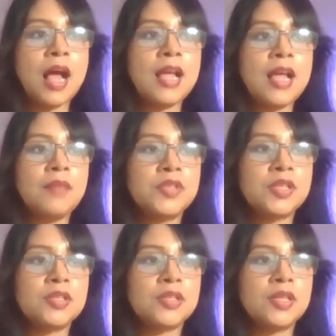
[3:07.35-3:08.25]
I have
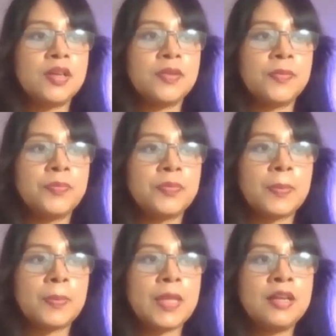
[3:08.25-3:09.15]
just
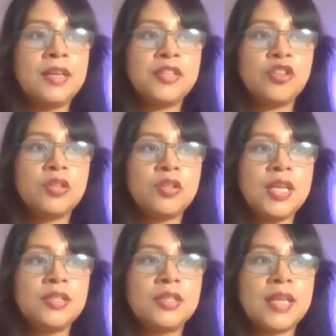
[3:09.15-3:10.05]
clicked on
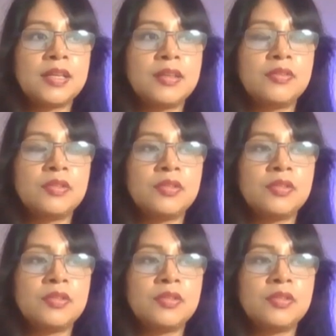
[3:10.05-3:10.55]
this, like